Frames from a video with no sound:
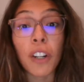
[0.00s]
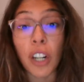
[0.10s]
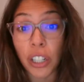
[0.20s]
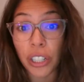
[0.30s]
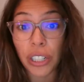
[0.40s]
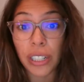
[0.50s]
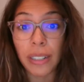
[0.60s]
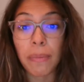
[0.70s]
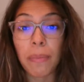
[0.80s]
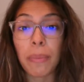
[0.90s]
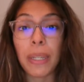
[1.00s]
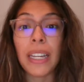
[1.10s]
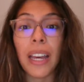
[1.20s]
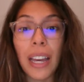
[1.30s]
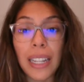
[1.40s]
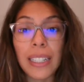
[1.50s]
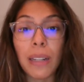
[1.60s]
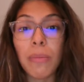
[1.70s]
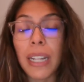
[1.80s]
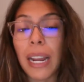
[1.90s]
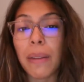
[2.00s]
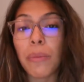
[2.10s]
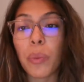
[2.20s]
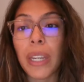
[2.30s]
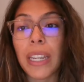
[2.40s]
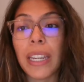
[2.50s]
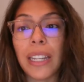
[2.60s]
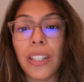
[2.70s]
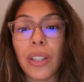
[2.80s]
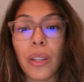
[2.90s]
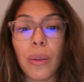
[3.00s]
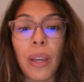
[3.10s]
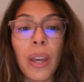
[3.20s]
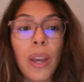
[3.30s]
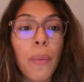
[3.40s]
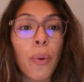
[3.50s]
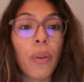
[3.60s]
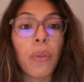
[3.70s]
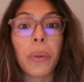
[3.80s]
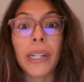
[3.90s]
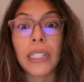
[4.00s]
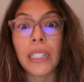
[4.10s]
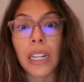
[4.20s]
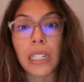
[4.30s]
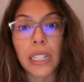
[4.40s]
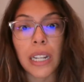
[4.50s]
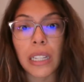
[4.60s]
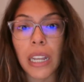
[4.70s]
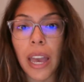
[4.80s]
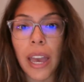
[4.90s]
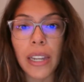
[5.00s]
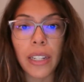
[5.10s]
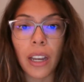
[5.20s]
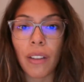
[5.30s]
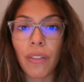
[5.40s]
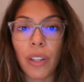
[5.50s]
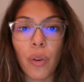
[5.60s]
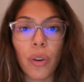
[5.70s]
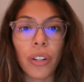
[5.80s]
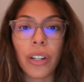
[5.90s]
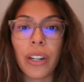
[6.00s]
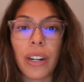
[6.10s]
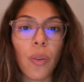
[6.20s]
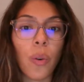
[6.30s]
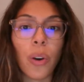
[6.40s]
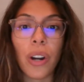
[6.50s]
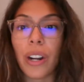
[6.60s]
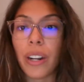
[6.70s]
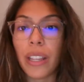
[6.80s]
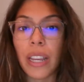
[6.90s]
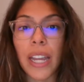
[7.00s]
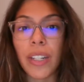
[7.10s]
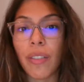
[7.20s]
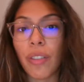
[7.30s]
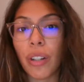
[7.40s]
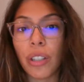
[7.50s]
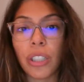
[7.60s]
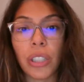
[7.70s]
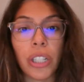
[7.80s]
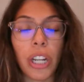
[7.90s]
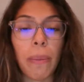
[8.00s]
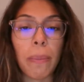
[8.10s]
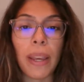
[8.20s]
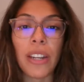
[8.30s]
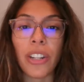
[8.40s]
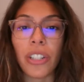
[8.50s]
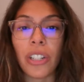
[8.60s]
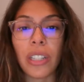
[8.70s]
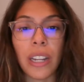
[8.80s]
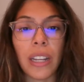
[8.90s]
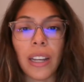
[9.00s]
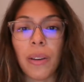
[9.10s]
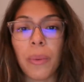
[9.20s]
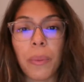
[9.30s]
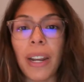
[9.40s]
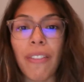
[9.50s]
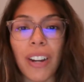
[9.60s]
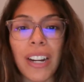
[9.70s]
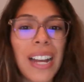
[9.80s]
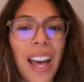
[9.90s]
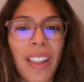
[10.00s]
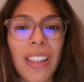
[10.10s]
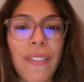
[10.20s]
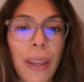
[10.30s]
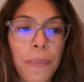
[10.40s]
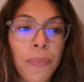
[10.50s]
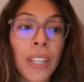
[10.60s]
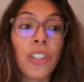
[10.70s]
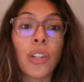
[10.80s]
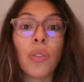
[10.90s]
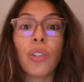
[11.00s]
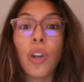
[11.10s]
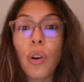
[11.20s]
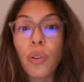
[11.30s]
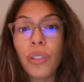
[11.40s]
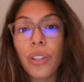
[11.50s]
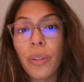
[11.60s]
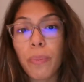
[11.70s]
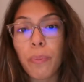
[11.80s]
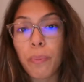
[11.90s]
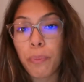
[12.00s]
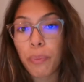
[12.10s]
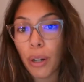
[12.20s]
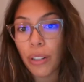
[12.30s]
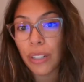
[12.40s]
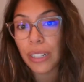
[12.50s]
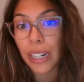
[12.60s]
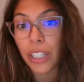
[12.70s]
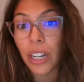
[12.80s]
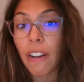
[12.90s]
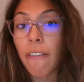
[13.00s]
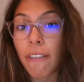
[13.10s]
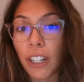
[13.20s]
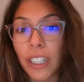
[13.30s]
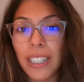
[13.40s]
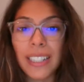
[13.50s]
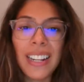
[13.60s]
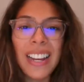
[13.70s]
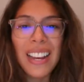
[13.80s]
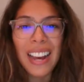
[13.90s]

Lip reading: first. Because sometimes we get to the point where we're exhausted at the end of the order or the end of the grocery trip, and you're just like, whatever, I'll leave it. So go to the produce section first.